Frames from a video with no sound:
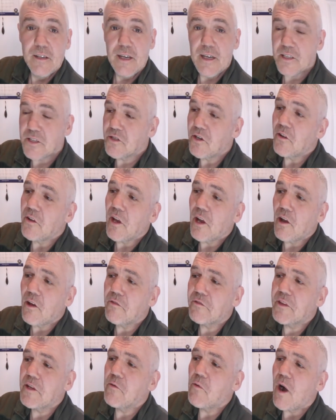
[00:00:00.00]
That's not the
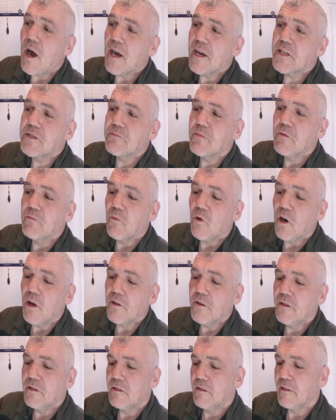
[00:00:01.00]
Lofty Wiseman
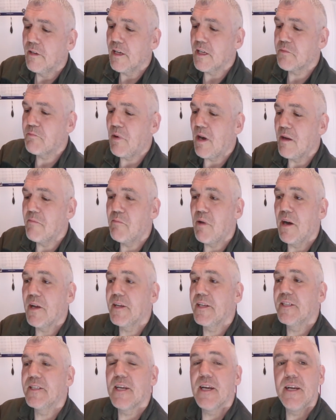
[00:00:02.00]
one, that's by
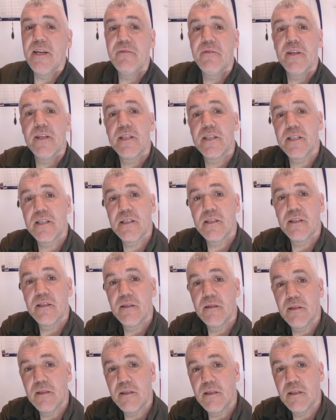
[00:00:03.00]
Barry Davis.
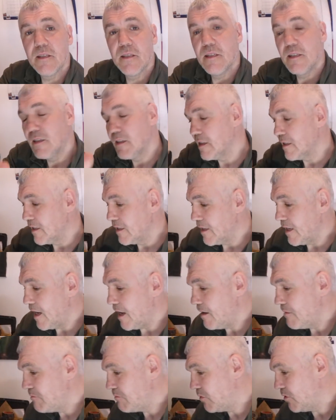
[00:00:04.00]

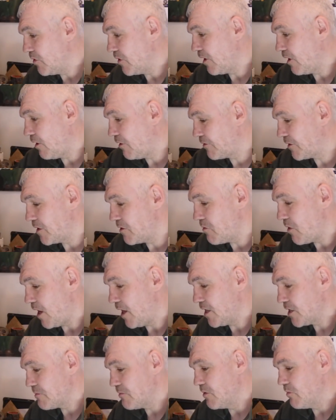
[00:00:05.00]
Yeah, but the Lofty
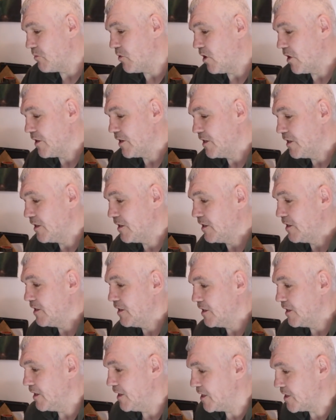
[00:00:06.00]
Wiseman one
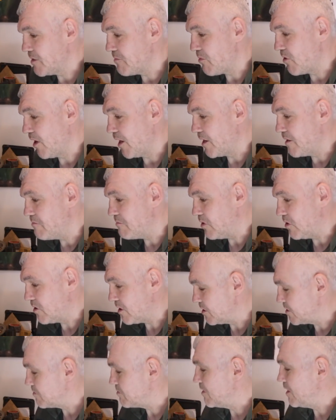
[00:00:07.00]
is a brilliant
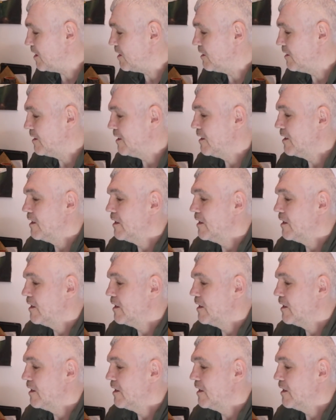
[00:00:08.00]
book as well.